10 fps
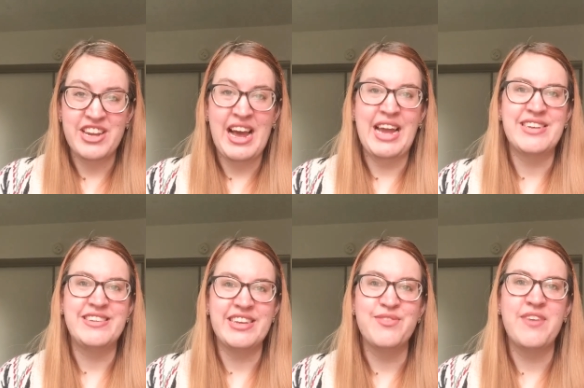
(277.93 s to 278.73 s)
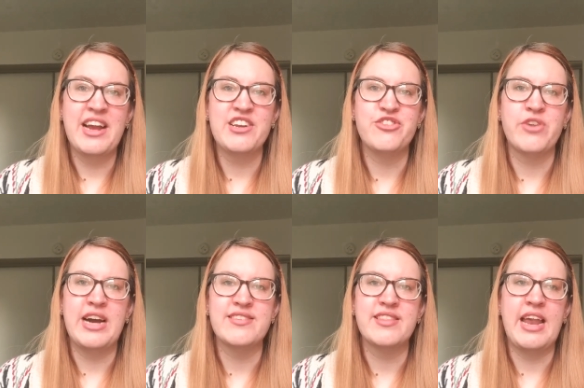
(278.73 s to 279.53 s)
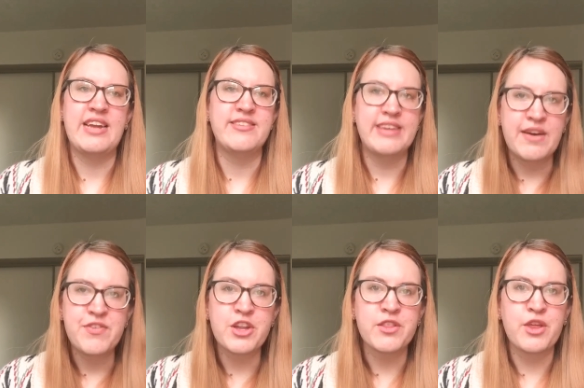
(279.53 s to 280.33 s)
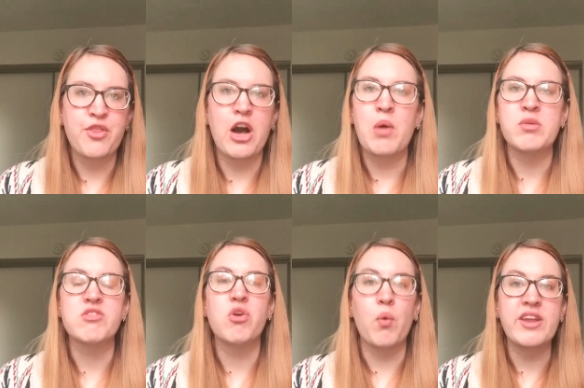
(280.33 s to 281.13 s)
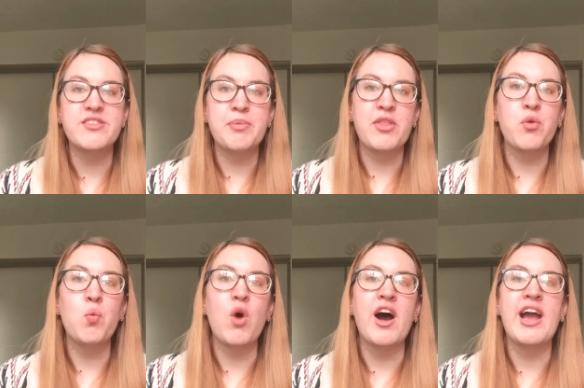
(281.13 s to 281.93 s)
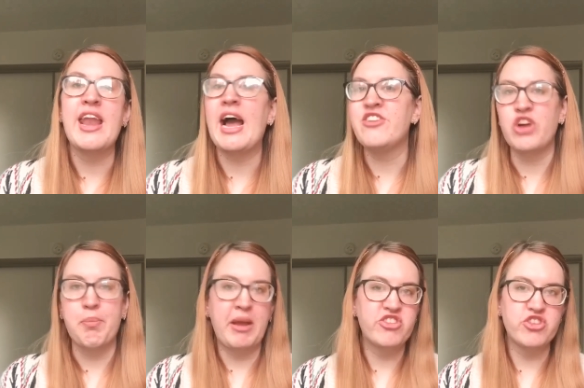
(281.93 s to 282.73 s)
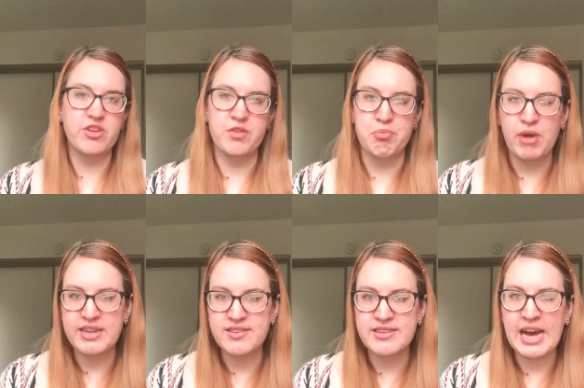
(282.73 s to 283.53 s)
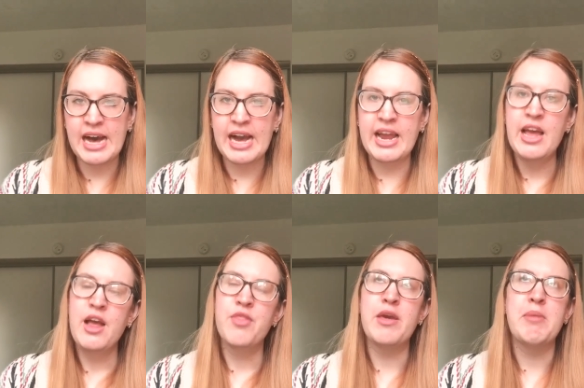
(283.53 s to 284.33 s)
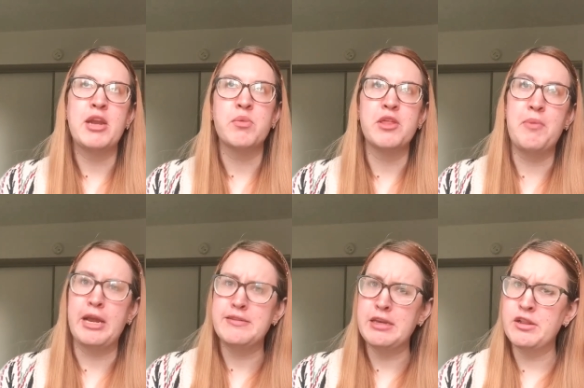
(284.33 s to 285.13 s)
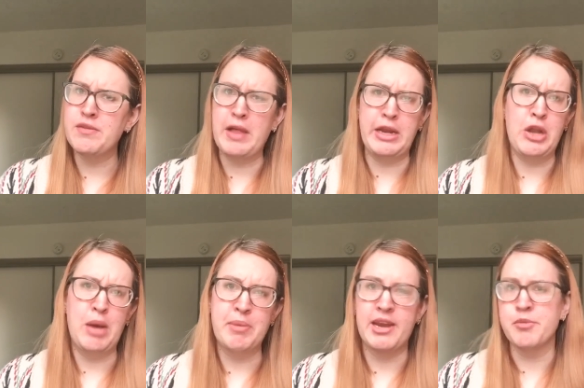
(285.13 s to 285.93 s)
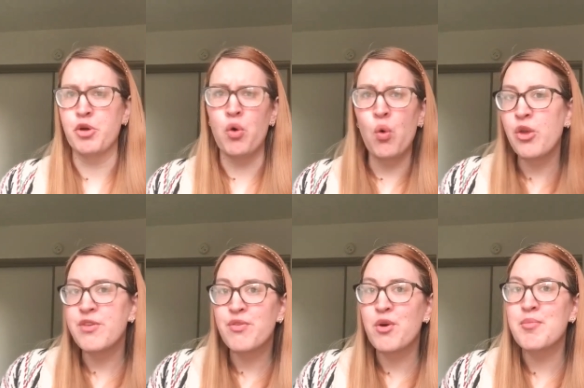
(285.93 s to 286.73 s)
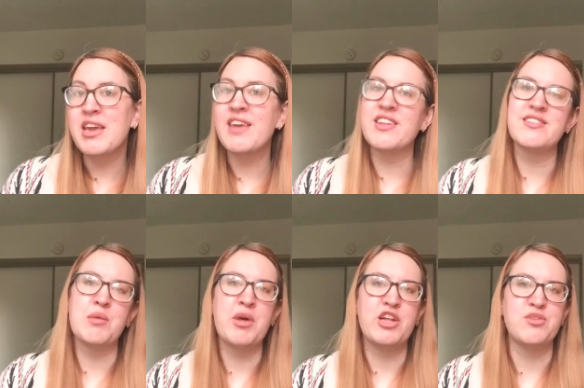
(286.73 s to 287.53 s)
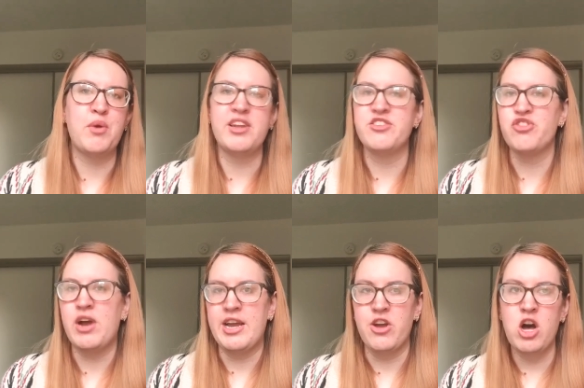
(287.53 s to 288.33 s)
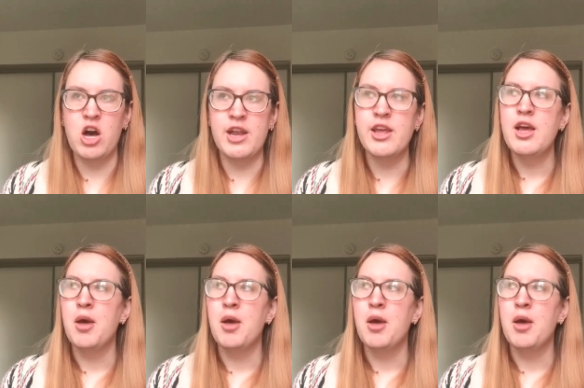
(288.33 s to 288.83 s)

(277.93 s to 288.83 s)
I did find a dress that I definitely thought was going to be the one. I took pictures of the price tag. They made a really big deal of like not being able to hold it for me and that someone else wanted to try it on,